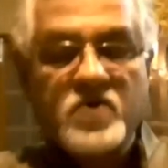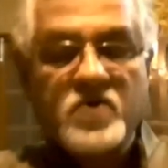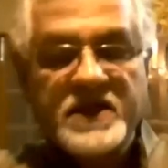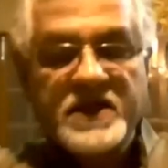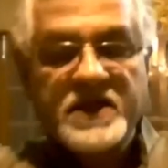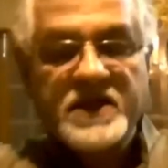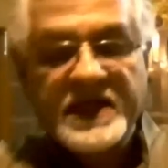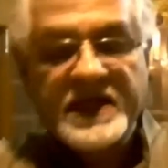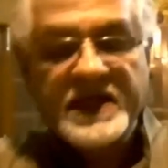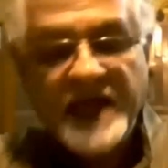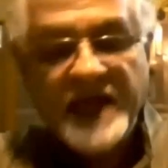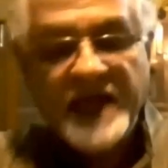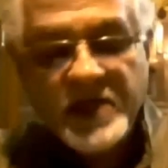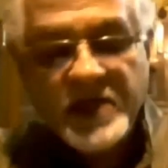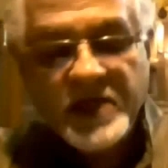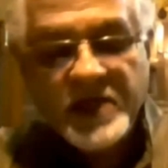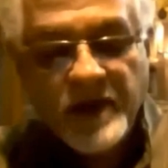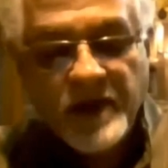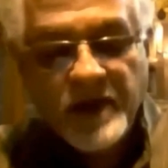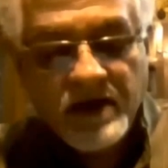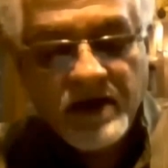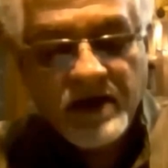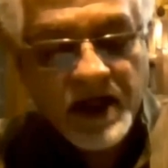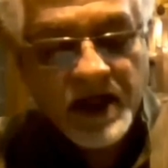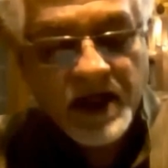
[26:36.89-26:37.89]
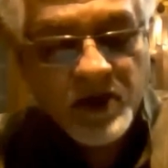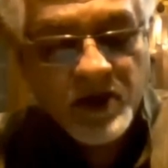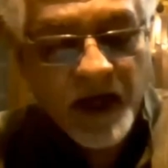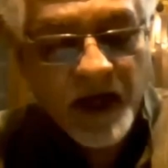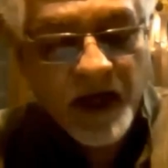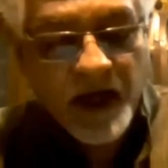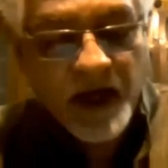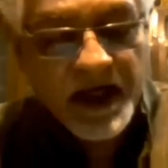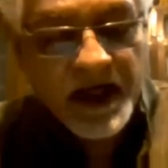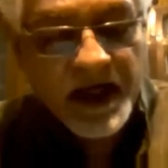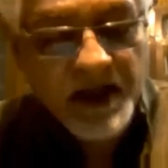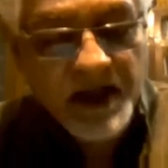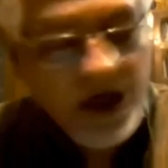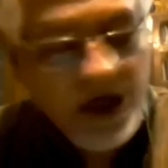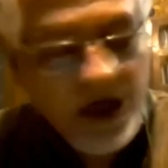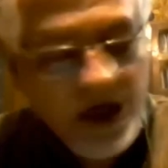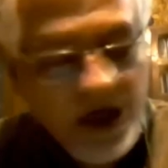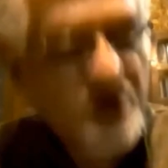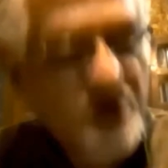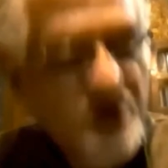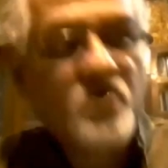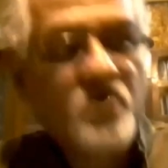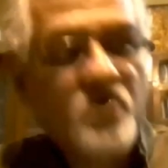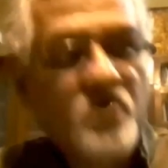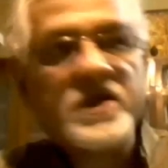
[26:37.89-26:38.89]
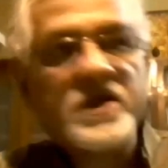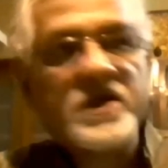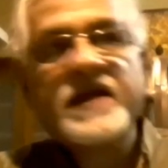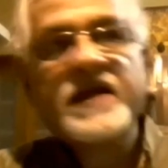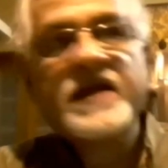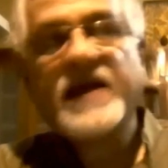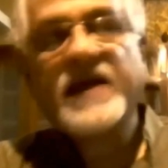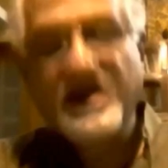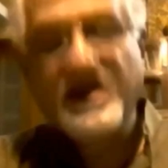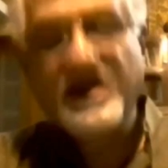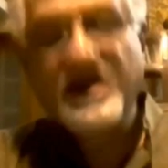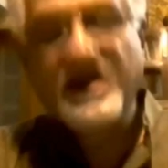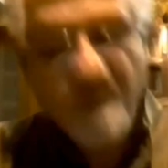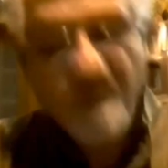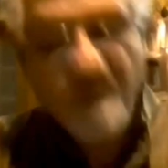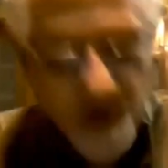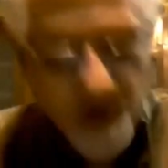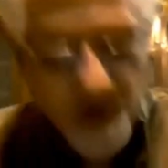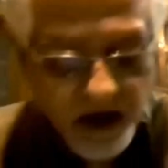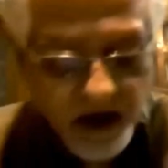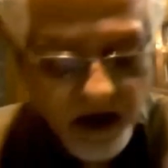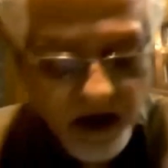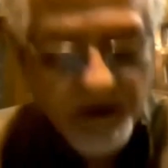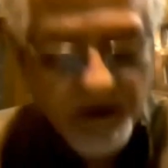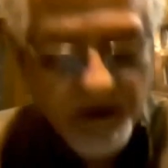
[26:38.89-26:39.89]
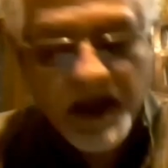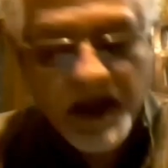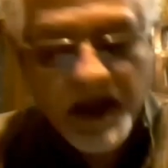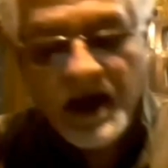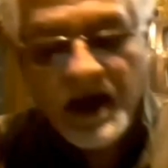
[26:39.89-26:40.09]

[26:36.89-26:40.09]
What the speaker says: that they experience various issues like lack of autonomy,